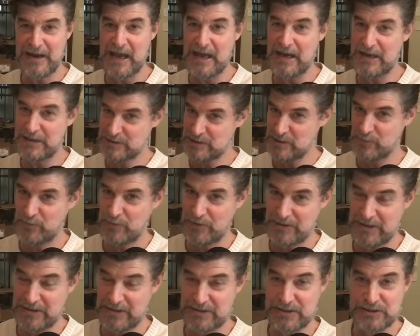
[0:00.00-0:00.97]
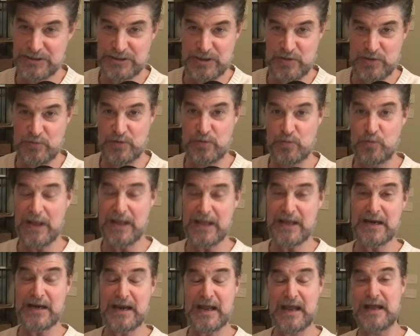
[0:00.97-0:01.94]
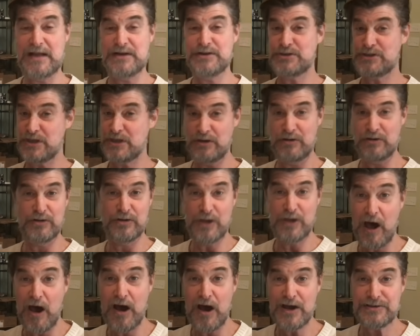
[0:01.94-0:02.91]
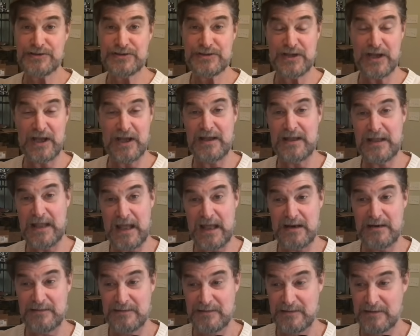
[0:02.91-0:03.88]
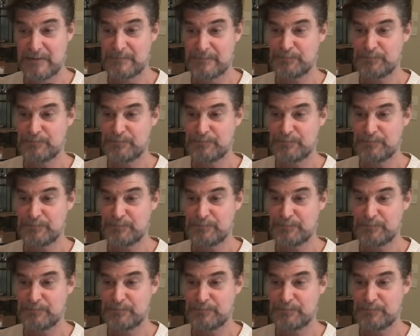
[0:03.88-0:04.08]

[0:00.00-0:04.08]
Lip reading: I actually predicted she would win and she lost again.